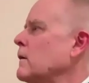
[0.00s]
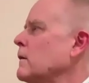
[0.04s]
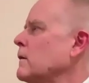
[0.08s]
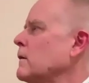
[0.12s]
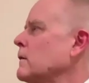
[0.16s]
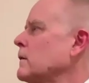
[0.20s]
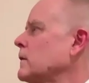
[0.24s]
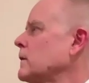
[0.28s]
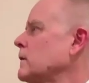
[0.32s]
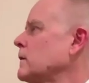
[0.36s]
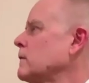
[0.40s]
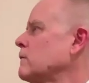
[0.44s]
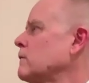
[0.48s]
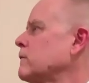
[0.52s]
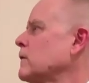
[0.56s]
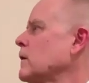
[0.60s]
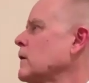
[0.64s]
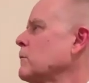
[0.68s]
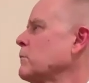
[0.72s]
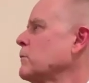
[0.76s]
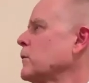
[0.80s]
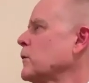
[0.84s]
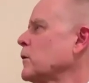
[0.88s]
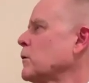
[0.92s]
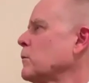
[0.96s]
And
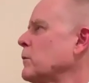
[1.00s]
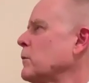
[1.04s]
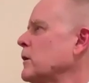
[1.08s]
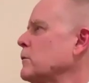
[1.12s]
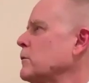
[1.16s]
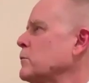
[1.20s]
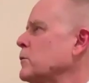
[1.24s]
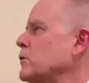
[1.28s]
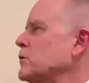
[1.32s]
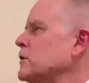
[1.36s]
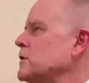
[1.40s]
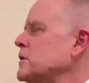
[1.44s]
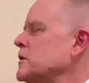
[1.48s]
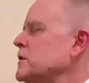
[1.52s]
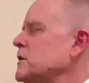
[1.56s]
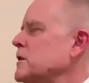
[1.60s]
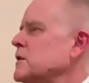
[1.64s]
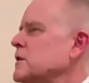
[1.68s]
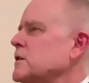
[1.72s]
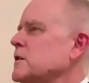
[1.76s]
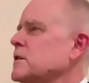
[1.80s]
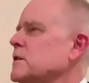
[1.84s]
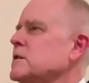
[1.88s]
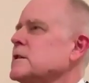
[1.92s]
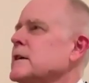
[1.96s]
from the Buddhist
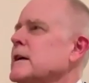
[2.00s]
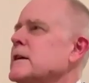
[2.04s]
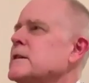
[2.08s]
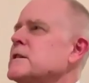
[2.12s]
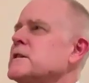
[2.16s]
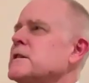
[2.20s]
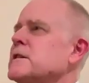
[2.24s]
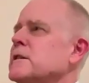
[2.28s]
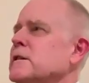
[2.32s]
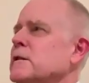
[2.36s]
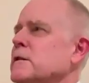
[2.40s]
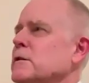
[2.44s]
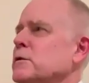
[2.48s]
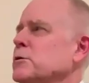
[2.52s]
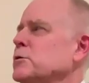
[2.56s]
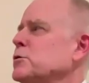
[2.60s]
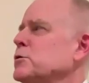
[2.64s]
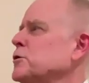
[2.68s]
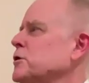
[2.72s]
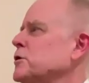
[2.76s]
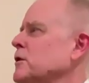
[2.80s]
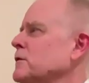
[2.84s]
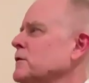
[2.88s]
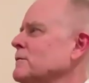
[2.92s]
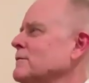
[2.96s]
teachings, that's an
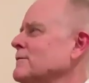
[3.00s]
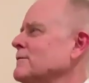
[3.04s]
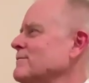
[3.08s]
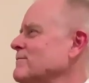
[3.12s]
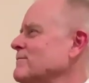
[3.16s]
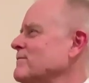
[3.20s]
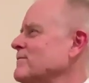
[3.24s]
illusion